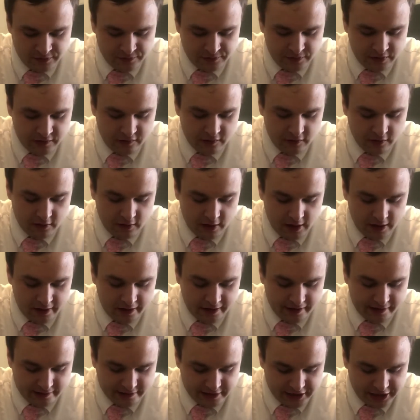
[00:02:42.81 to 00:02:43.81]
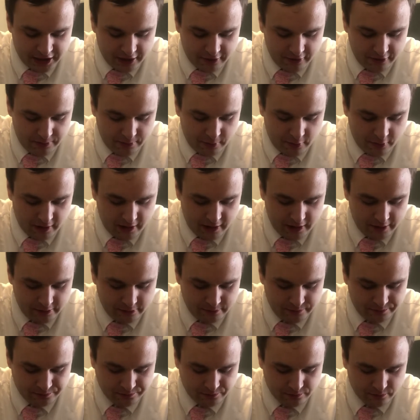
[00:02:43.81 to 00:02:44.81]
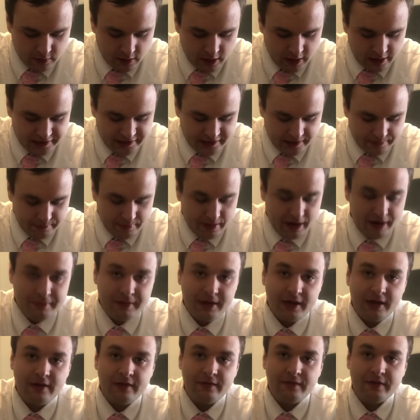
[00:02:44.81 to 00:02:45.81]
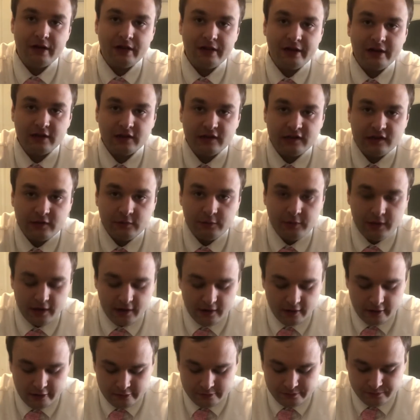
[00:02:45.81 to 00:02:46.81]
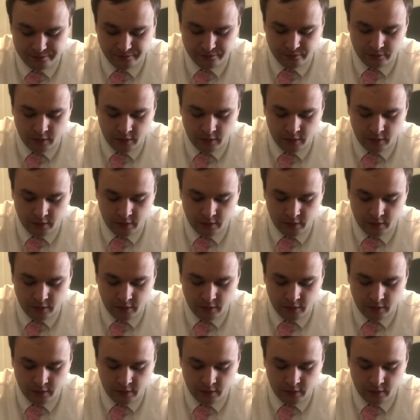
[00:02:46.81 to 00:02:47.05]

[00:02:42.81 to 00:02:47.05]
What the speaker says: These are a lot like a cherimoya, except maybe even a little sweeter.